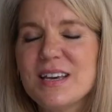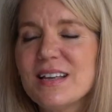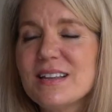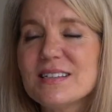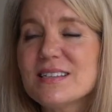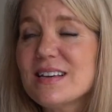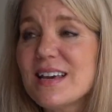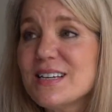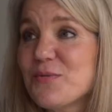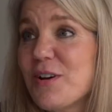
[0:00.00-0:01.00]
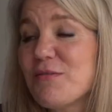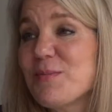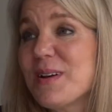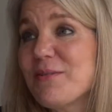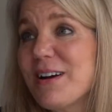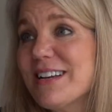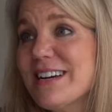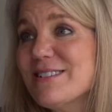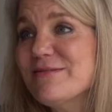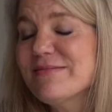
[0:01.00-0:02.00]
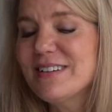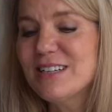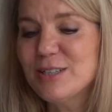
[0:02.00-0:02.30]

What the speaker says: This is the case for everybody right now.